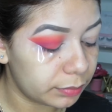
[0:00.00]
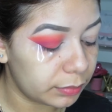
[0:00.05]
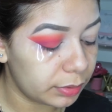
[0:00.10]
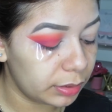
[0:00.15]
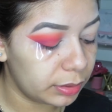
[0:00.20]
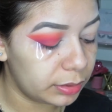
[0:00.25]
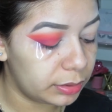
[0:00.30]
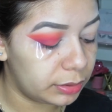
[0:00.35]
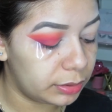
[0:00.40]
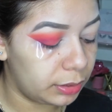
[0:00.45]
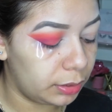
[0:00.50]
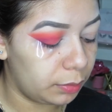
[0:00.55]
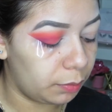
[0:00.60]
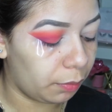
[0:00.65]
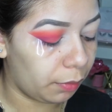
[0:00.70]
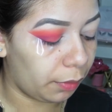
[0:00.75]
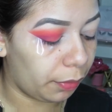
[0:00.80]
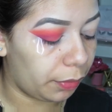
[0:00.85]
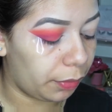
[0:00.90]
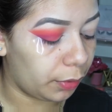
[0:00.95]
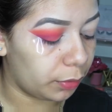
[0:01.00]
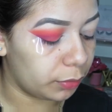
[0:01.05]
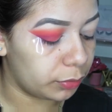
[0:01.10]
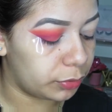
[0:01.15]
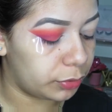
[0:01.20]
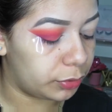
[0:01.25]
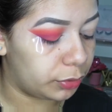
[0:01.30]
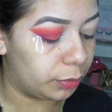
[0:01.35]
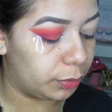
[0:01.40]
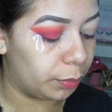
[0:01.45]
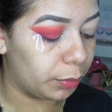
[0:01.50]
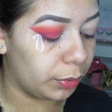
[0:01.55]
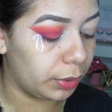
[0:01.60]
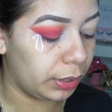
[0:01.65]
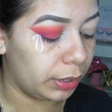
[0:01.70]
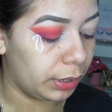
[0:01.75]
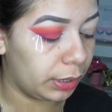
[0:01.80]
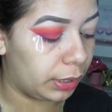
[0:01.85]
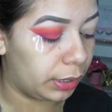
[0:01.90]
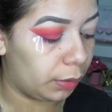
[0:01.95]
see what those two
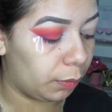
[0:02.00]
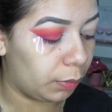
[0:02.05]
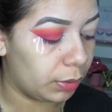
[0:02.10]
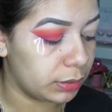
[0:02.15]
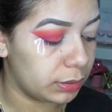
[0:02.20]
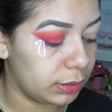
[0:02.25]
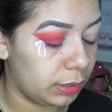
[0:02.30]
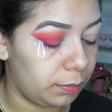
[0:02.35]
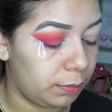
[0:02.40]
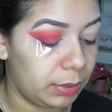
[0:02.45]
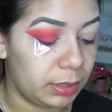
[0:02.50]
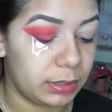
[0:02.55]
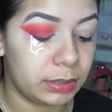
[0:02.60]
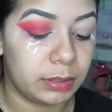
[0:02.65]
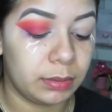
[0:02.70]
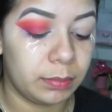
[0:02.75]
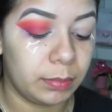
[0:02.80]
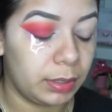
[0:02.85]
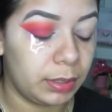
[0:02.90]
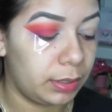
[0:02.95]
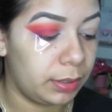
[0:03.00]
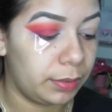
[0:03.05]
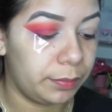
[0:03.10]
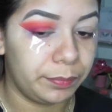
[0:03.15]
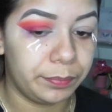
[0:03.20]
bring in once I mix them in.